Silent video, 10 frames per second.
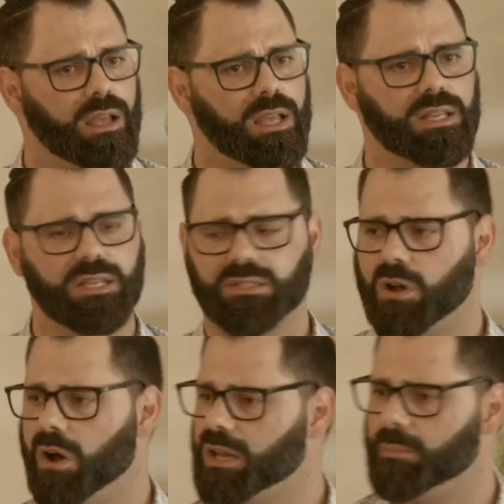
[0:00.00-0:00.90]
is, is
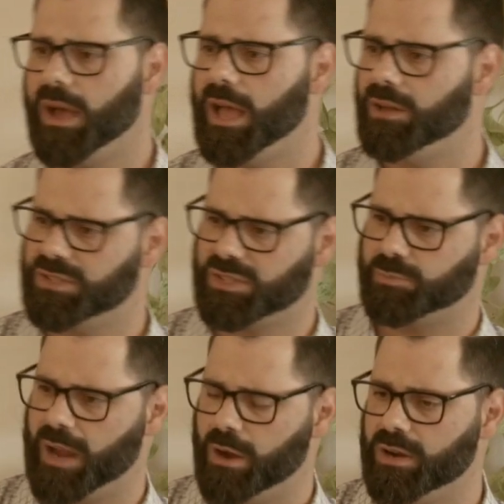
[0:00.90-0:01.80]
talking about how
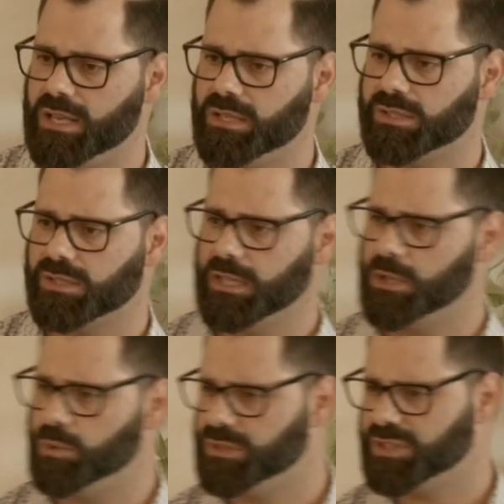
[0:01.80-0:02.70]
disparities
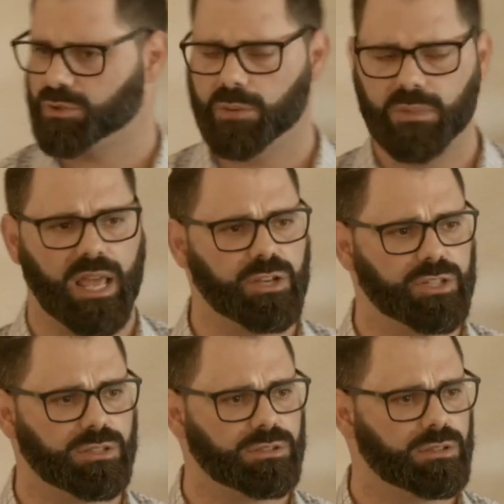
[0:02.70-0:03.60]
equal
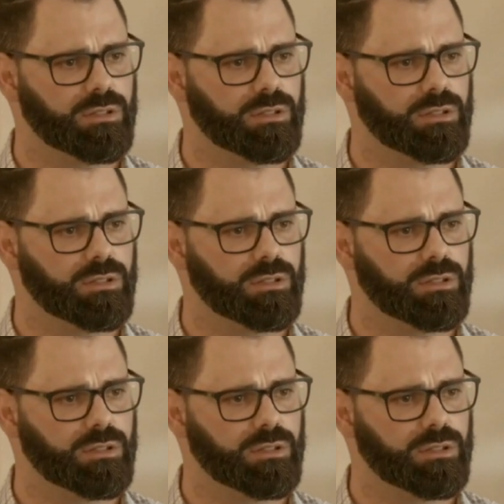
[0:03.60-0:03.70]
discrimination.